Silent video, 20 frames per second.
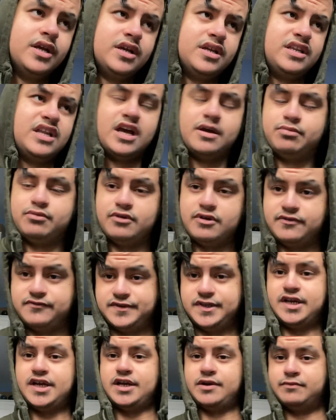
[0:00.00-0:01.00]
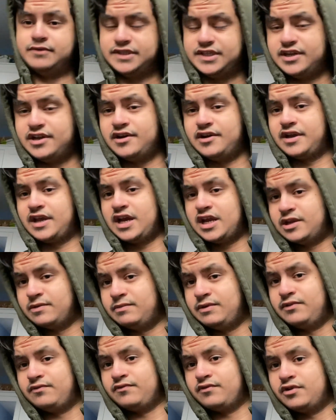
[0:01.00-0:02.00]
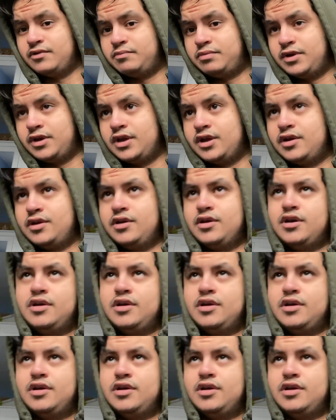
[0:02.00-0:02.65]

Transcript: Dapo Afolayan was in our academy for a bit.